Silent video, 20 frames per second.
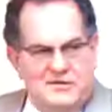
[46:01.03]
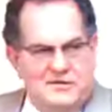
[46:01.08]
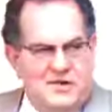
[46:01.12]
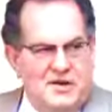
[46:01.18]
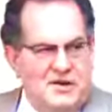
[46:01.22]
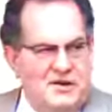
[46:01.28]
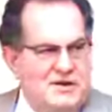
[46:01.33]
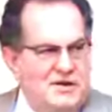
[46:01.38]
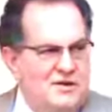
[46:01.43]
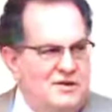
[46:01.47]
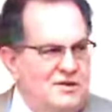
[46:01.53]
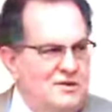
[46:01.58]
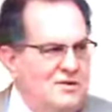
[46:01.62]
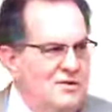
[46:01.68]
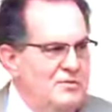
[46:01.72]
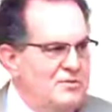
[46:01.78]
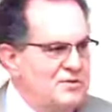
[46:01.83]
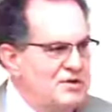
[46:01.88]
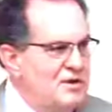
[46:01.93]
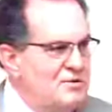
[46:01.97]
and said, To
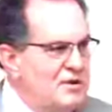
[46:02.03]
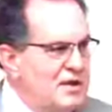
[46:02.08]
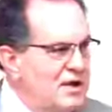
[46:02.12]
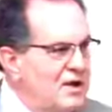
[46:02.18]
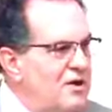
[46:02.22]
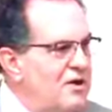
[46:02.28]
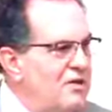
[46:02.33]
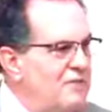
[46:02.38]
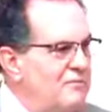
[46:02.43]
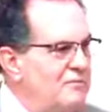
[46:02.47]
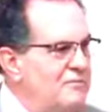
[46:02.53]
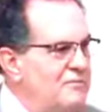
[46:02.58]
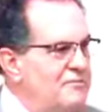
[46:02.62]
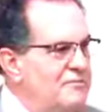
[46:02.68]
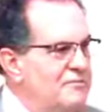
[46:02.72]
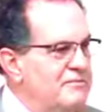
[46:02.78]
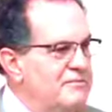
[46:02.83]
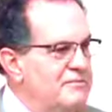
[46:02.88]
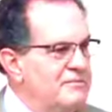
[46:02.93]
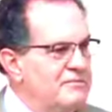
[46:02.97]
whom shall we go?
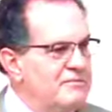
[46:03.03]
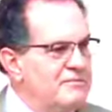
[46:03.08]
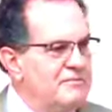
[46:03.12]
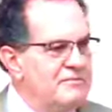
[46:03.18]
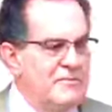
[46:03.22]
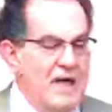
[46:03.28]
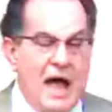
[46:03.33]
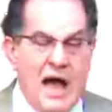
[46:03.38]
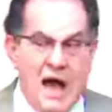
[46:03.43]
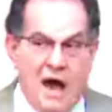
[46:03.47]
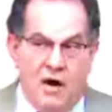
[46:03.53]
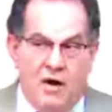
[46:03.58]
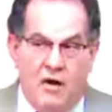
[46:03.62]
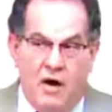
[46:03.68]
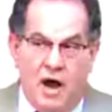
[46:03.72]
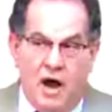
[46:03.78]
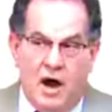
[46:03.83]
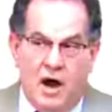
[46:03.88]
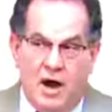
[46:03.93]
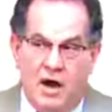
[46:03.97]

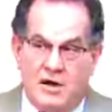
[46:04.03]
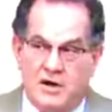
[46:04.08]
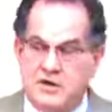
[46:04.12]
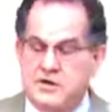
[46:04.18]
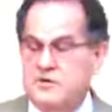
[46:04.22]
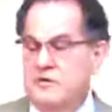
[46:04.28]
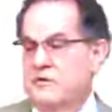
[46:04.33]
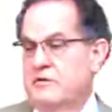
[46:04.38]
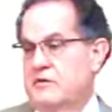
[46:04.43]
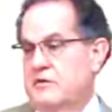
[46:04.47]
Thou art